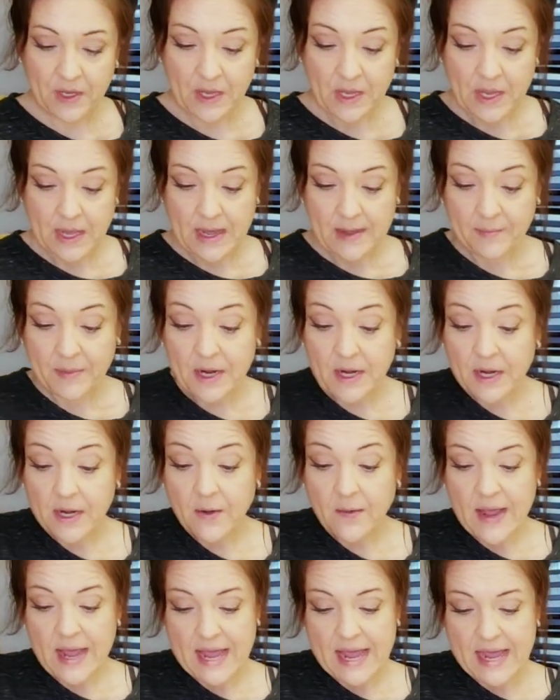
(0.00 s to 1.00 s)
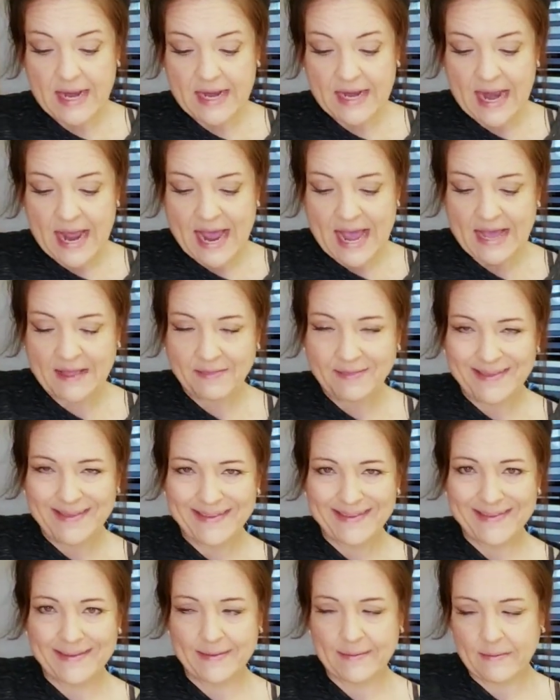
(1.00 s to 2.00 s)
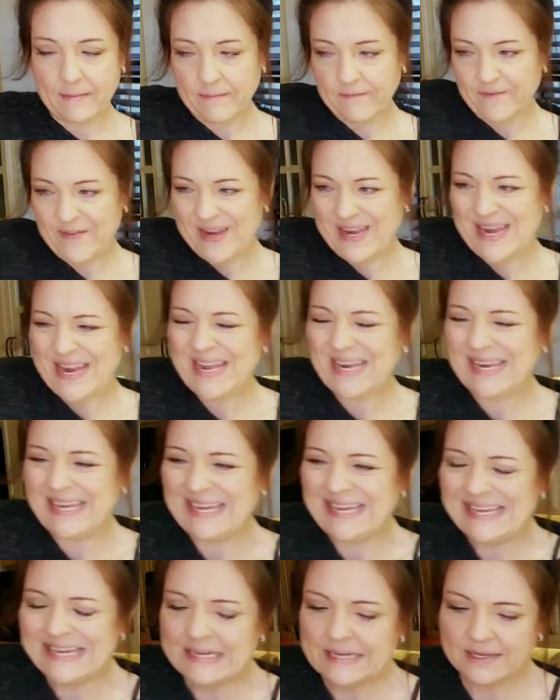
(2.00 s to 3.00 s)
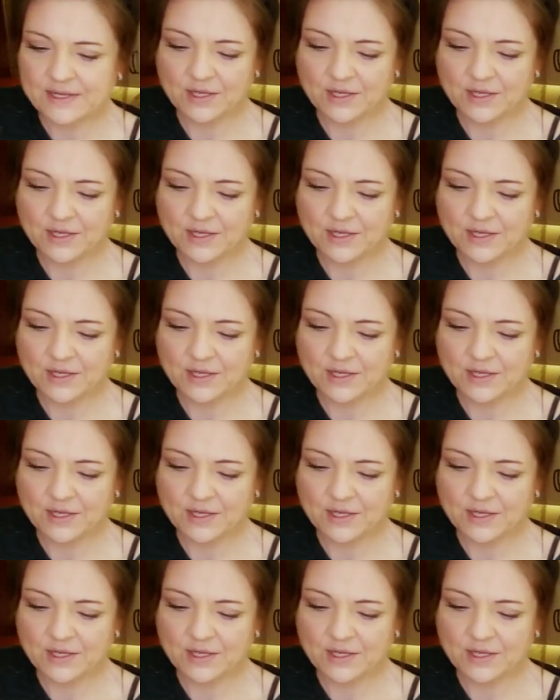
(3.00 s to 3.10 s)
I'm gonna go ahead and add this vanilla